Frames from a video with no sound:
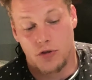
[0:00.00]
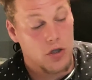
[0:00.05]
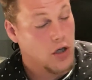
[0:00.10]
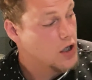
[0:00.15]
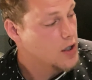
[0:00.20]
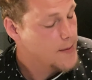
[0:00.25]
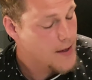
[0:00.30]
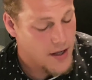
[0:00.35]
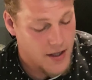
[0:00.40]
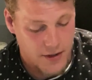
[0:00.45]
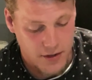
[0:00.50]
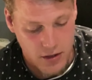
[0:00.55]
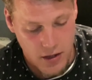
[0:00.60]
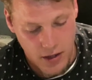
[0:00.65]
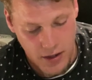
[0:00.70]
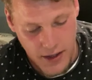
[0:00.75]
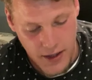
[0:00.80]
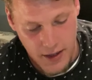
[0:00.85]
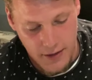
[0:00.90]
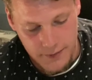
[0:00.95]
talked about this
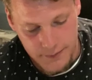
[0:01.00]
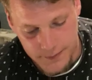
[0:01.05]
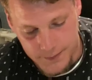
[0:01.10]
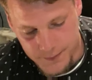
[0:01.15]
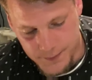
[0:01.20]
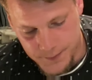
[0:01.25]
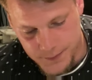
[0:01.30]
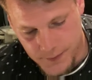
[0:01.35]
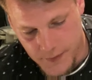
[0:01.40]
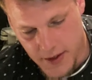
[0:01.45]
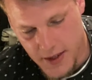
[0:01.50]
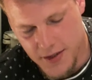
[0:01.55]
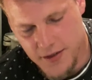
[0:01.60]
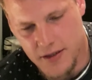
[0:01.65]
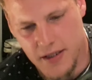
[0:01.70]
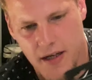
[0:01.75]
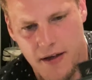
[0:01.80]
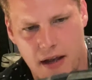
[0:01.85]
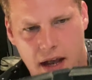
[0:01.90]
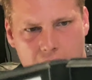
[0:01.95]
earlier.
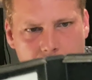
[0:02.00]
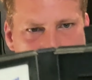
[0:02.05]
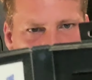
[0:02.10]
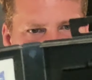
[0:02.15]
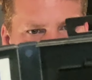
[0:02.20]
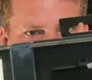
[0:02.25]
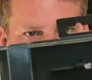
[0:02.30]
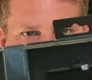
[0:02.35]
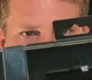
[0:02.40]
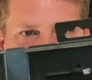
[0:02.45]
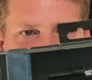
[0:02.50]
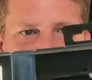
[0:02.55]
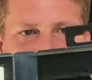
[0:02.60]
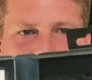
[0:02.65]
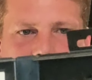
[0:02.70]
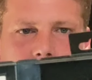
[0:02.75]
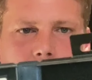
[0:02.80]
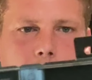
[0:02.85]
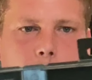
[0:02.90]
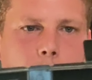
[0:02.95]
This choplifting
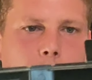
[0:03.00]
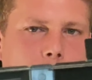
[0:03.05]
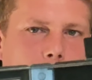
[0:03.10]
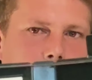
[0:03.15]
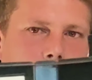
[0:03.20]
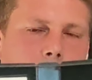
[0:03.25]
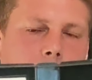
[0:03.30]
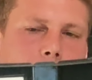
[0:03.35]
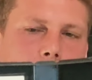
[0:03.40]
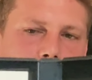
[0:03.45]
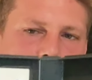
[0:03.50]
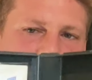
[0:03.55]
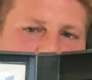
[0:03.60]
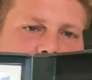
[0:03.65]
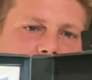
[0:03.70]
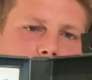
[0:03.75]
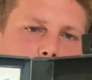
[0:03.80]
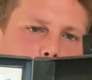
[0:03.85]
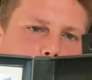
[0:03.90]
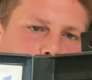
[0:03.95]
game, this
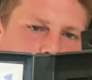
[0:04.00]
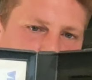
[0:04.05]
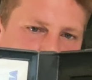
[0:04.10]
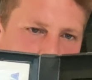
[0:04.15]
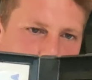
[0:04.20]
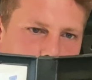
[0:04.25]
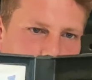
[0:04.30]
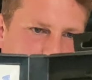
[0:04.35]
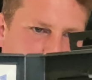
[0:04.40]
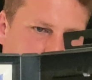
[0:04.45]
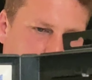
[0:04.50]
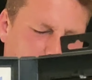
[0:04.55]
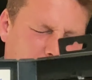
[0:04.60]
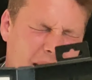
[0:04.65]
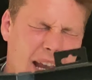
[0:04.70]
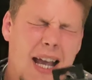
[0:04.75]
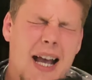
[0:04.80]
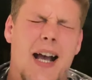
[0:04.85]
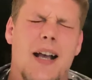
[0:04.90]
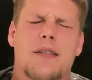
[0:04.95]
is the one to go to.
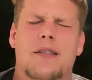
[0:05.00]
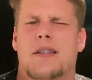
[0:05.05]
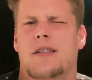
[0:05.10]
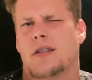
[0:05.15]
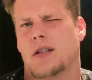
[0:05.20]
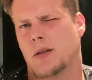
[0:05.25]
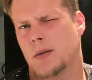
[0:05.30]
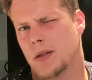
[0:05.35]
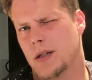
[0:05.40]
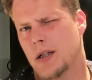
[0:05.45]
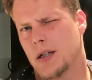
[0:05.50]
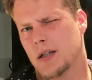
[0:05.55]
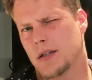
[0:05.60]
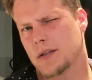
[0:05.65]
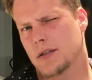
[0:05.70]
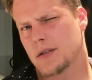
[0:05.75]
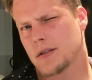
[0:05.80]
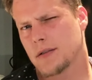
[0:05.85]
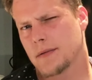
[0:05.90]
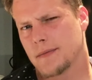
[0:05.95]
It has its
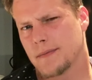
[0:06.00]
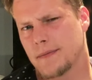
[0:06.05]
quirks.